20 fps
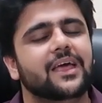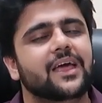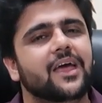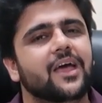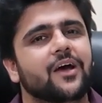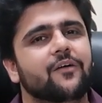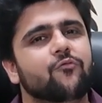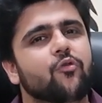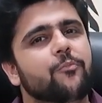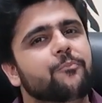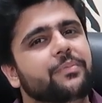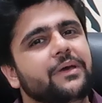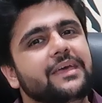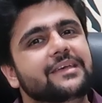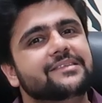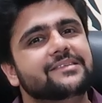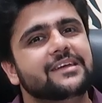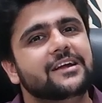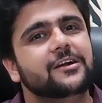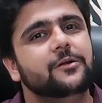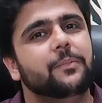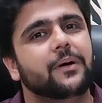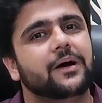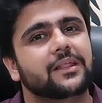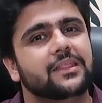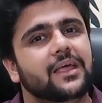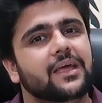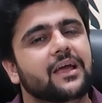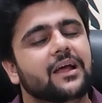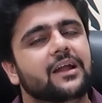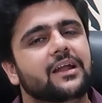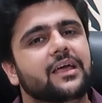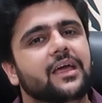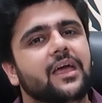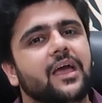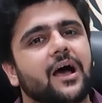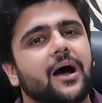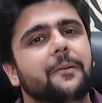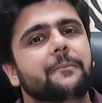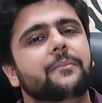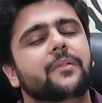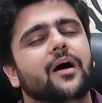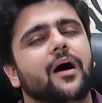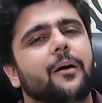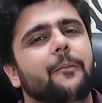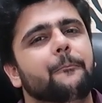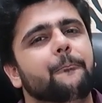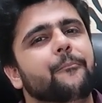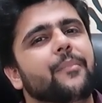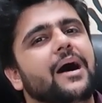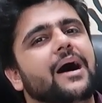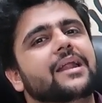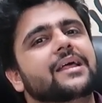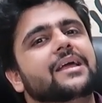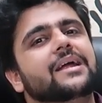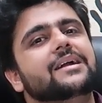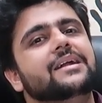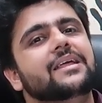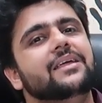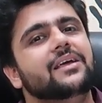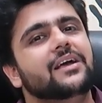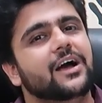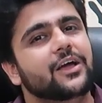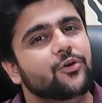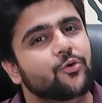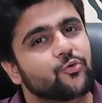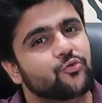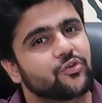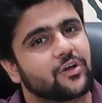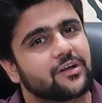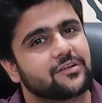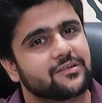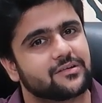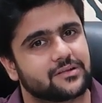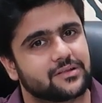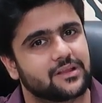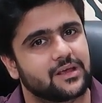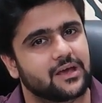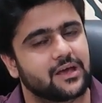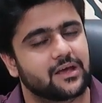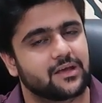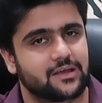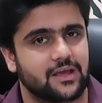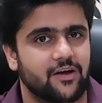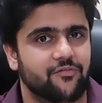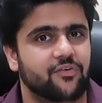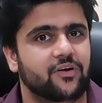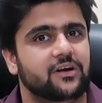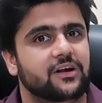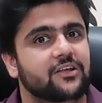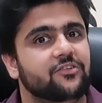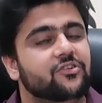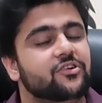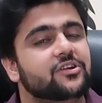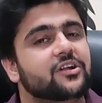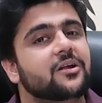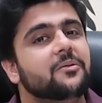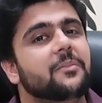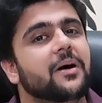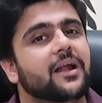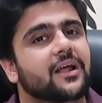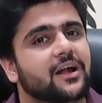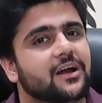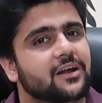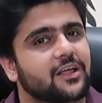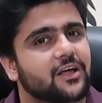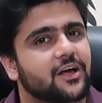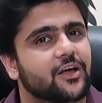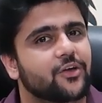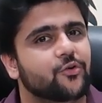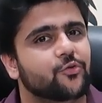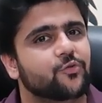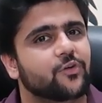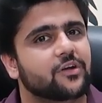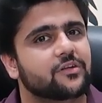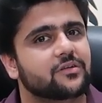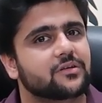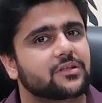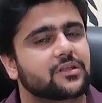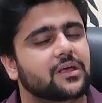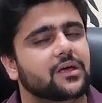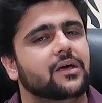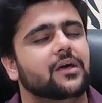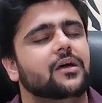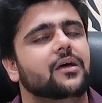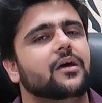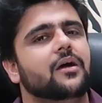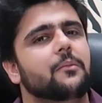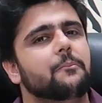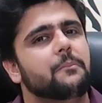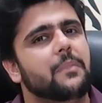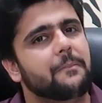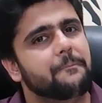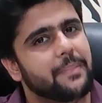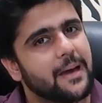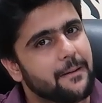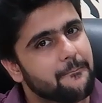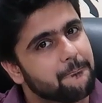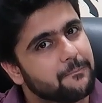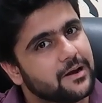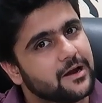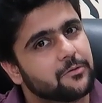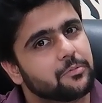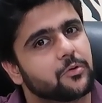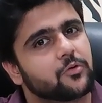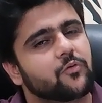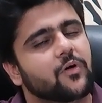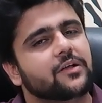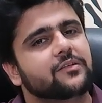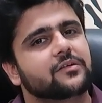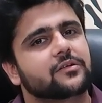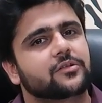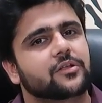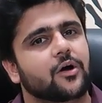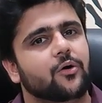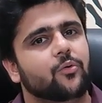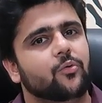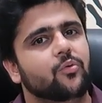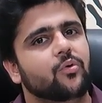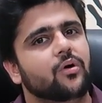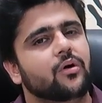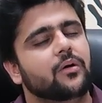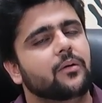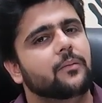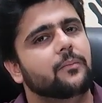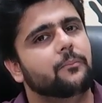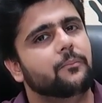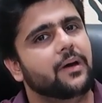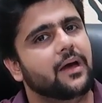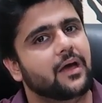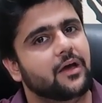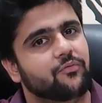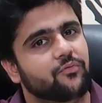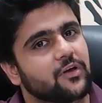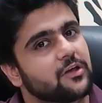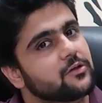So what we can do is use marketing or digital marketing to fill those 20 seats. I can definitely put up pamphlets.